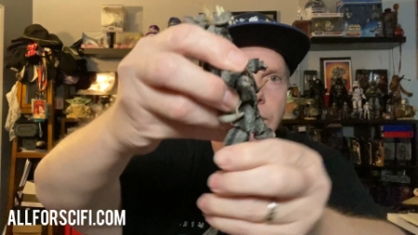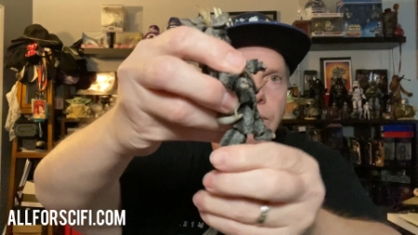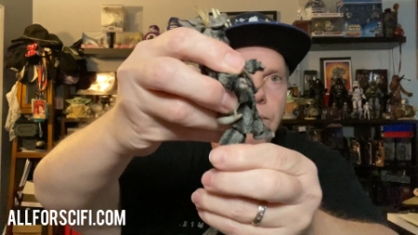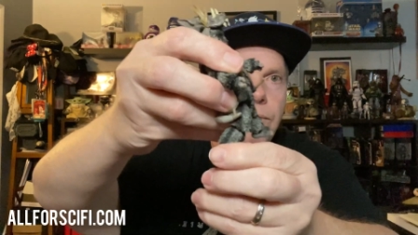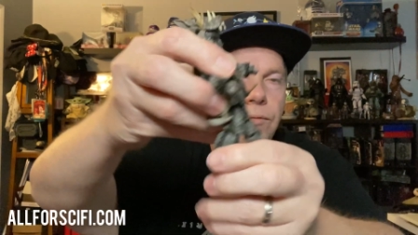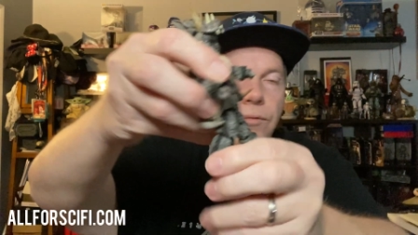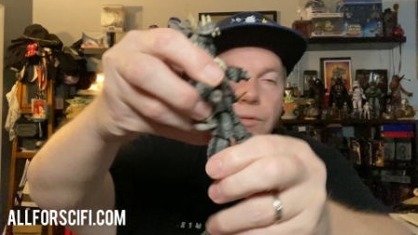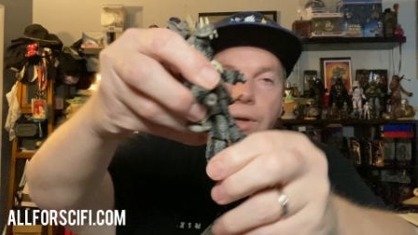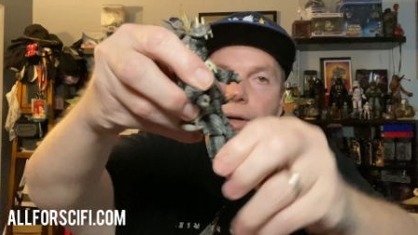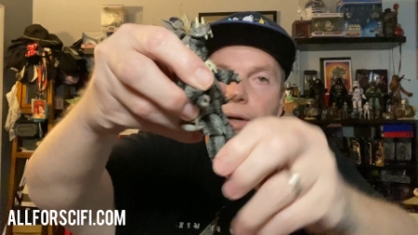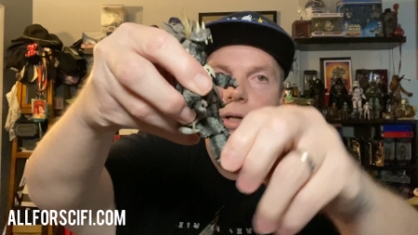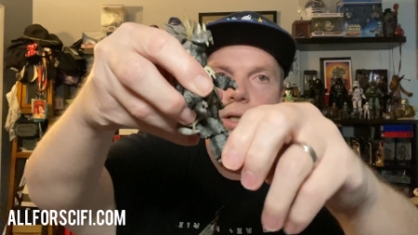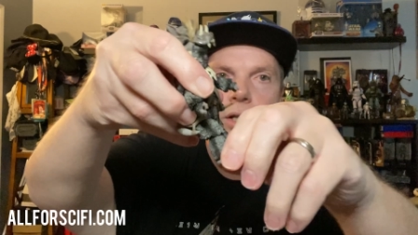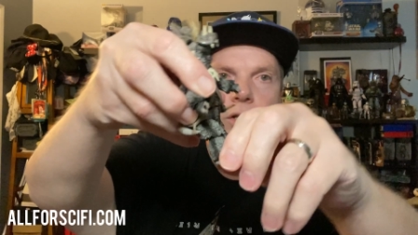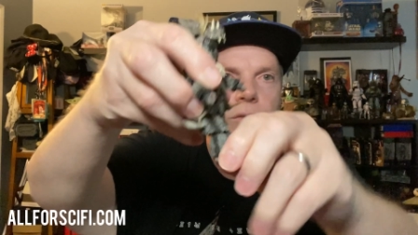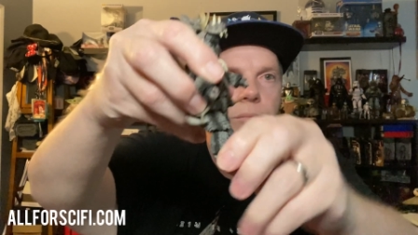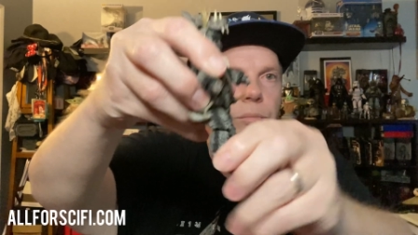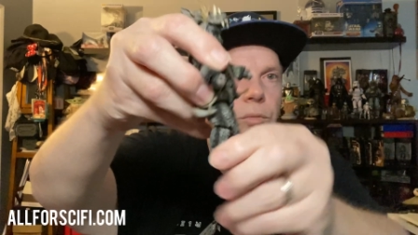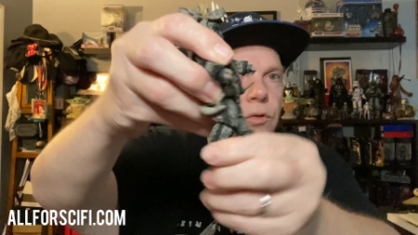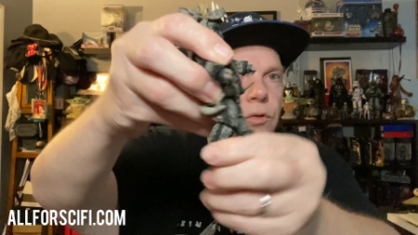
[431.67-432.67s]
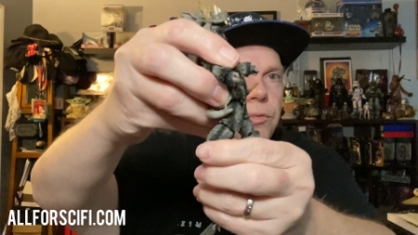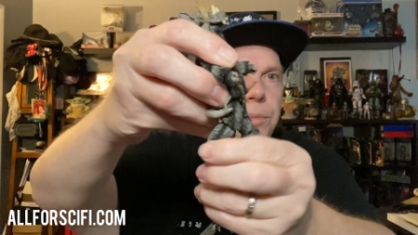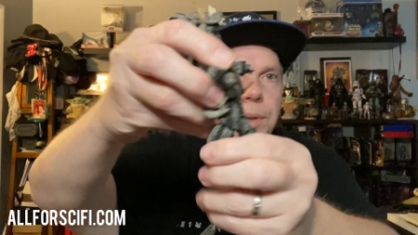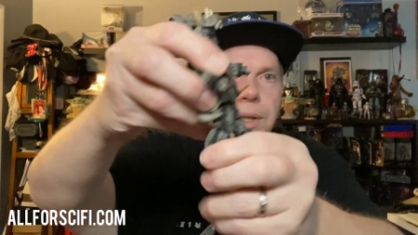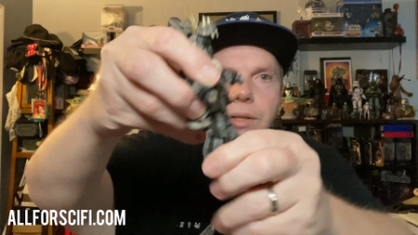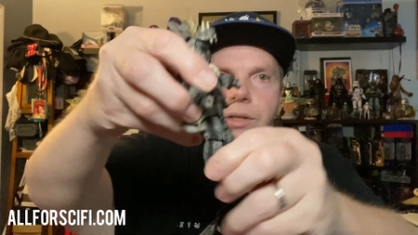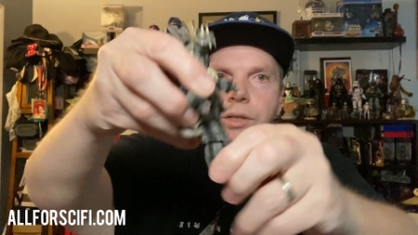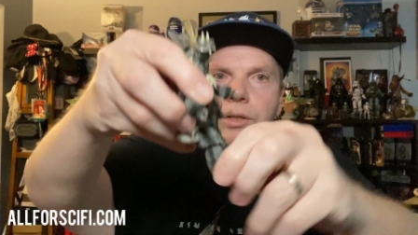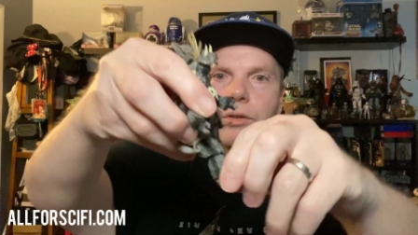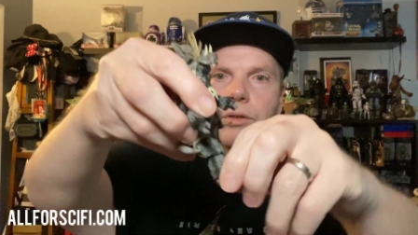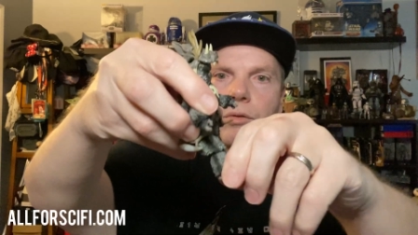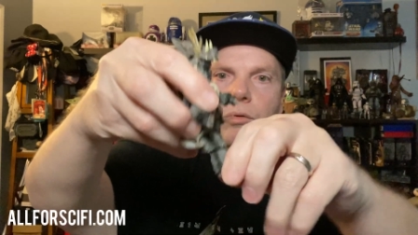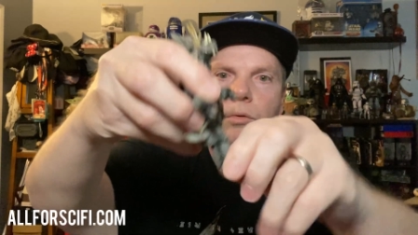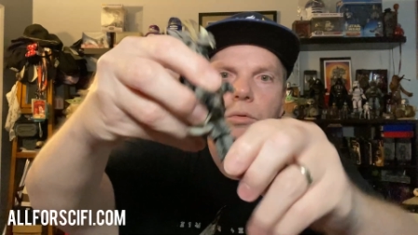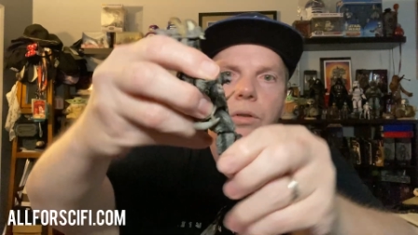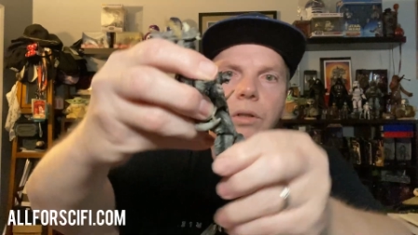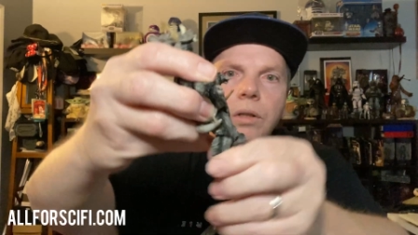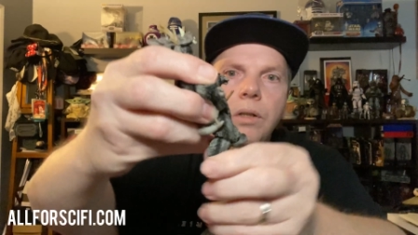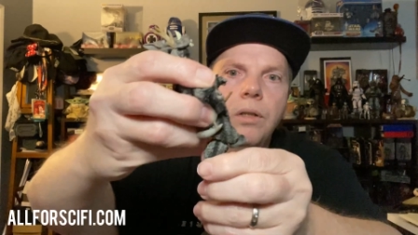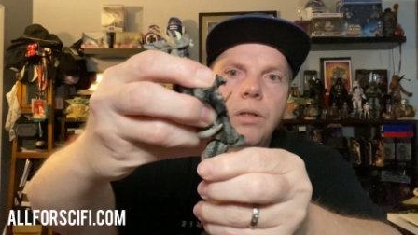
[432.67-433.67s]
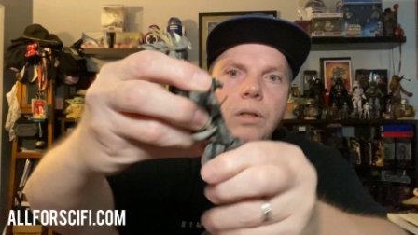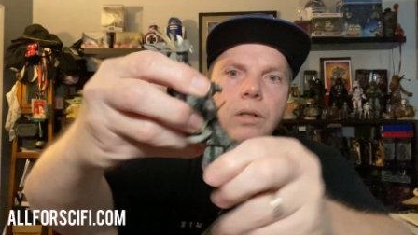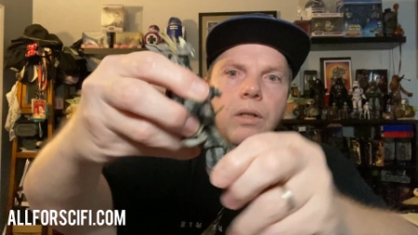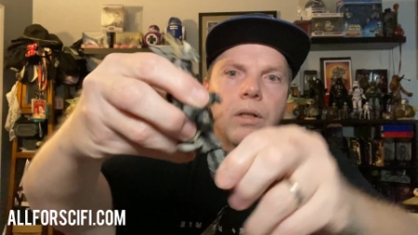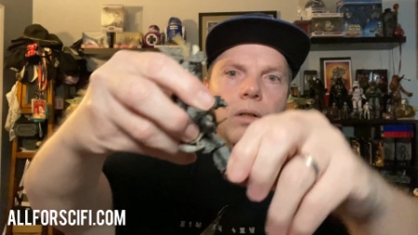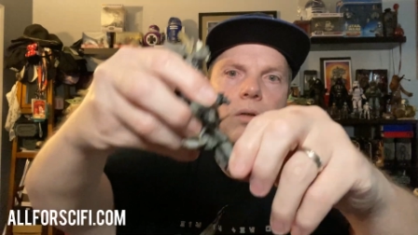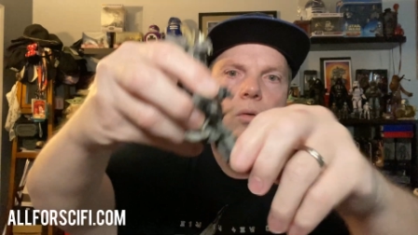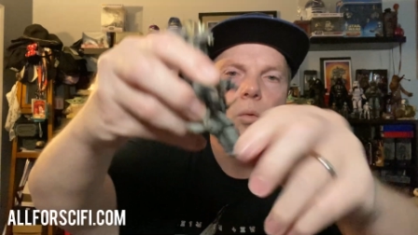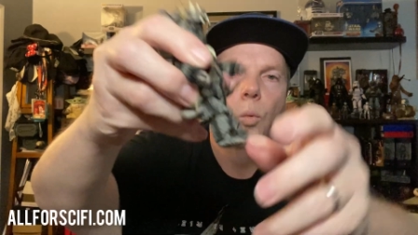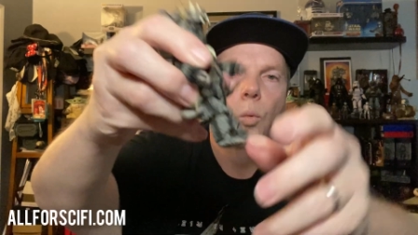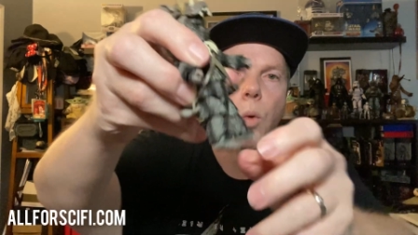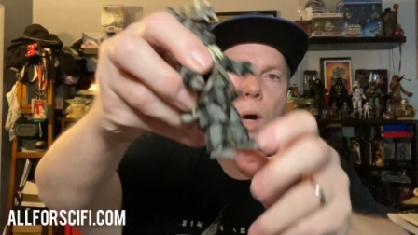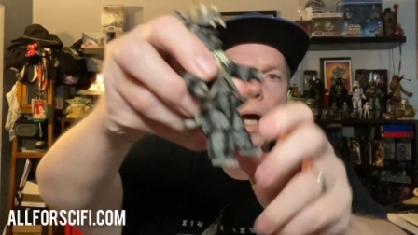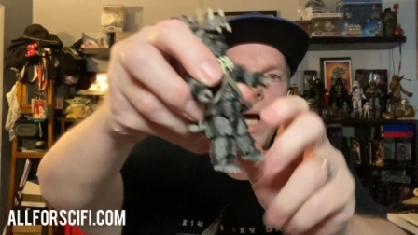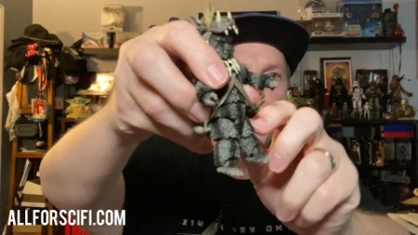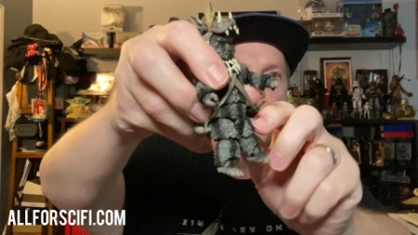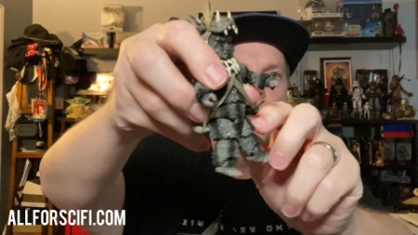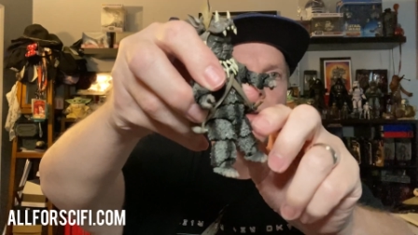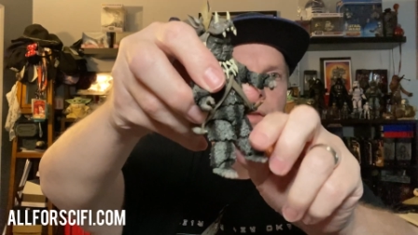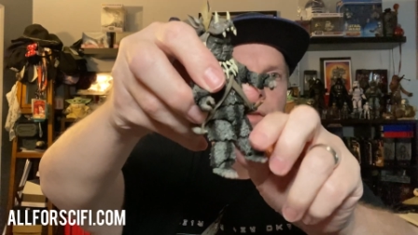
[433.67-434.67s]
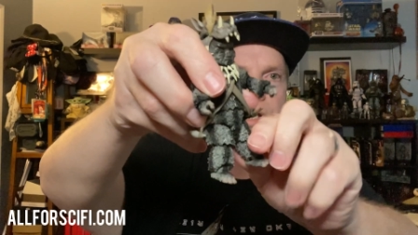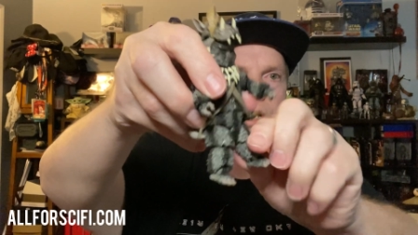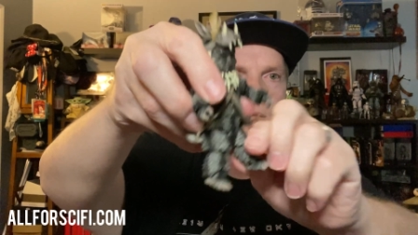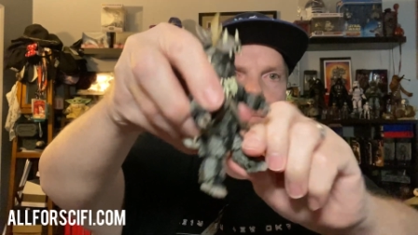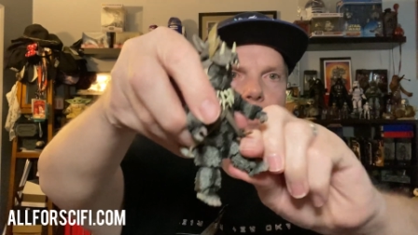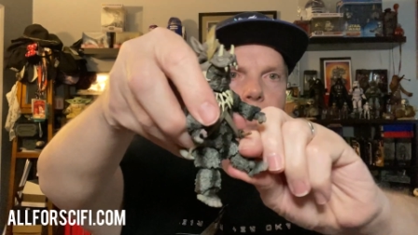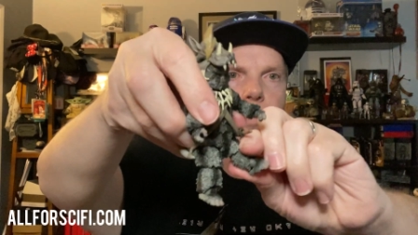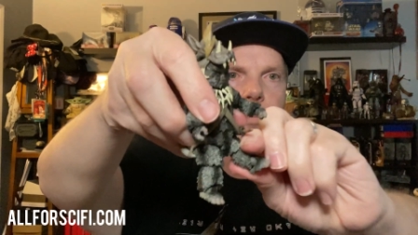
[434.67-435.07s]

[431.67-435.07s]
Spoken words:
Very good movement too. Wow, this